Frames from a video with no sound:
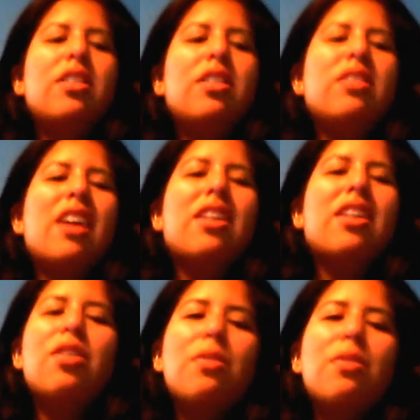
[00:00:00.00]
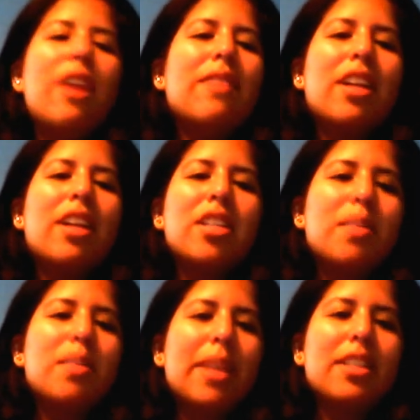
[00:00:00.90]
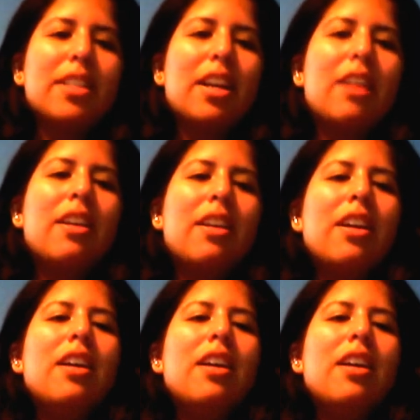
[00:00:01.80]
And she's like, you don't really have a lot of space there.